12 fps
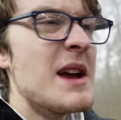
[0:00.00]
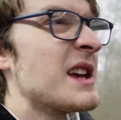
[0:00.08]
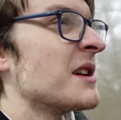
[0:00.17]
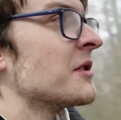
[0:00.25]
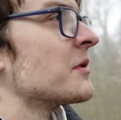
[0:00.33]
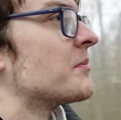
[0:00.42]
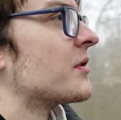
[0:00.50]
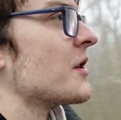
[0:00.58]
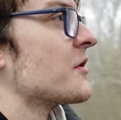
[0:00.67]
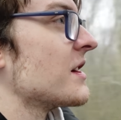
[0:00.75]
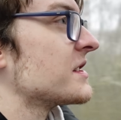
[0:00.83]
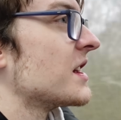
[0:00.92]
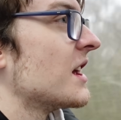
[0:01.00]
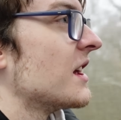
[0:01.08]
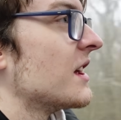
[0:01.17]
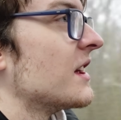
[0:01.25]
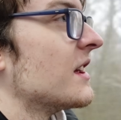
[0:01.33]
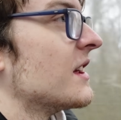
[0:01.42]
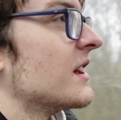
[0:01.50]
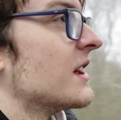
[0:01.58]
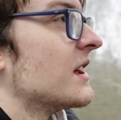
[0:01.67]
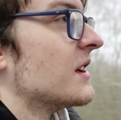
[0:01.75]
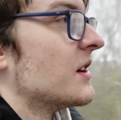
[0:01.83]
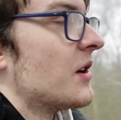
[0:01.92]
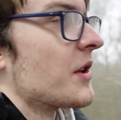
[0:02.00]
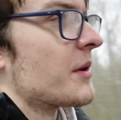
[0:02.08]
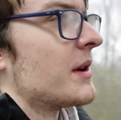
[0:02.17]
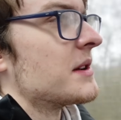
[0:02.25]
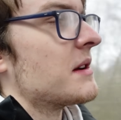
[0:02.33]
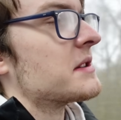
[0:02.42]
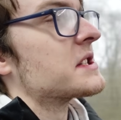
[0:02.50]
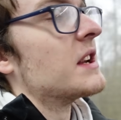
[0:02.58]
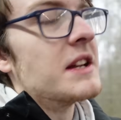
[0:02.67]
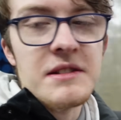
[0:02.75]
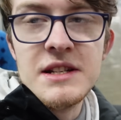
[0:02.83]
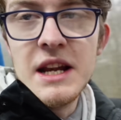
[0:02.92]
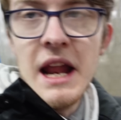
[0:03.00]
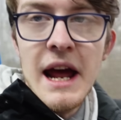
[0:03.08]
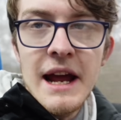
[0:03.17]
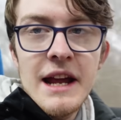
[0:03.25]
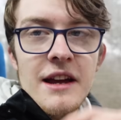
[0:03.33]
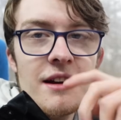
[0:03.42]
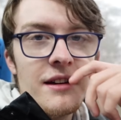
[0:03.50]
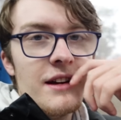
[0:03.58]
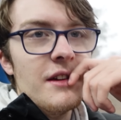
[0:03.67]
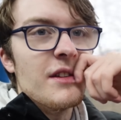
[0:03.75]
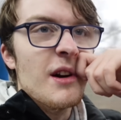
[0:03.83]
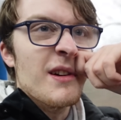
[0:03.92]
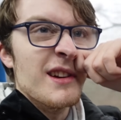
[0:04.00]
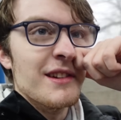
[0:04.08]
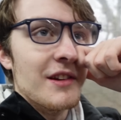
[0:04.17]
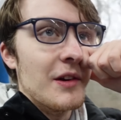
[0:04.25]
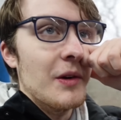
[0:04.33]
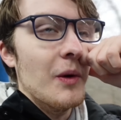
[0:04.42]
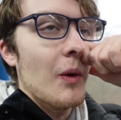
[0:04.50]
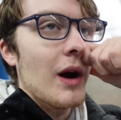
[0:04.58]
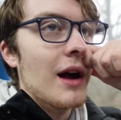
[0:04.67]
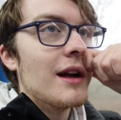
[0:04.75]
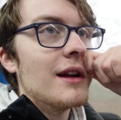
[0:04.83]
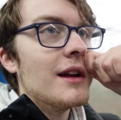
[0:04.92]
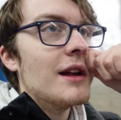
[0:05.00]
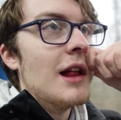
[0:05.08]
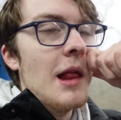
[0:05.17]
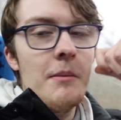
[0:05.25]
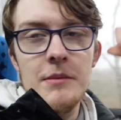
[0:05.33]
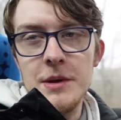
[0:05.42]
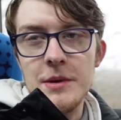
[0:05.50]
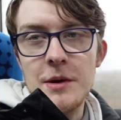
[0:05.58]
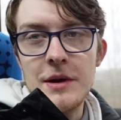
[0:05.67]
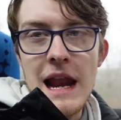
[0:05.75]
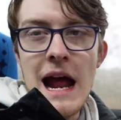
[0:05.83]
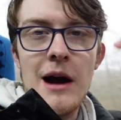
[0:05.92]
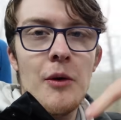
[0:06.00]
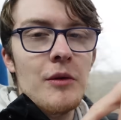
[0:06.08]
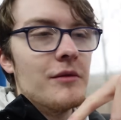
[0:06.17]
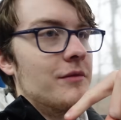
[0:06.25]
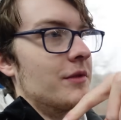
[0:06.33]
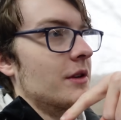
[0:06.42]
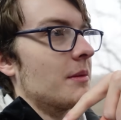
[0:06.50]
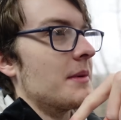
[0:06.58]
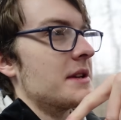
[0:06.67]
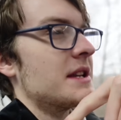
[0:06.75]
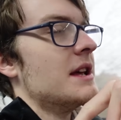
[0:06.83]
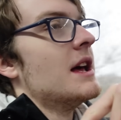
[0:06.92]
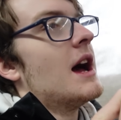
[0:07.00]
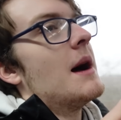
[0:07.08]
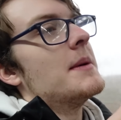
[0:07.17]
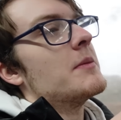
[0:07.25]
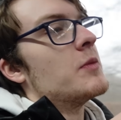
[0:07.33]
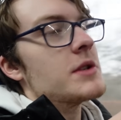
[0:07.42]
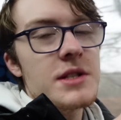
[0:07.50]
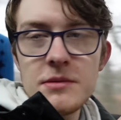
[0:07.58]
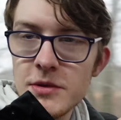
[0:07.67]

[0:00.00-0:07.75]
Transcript: making good progress. Although our slight delay is going to mean we don't get out for a couple minutes. I mean, what's the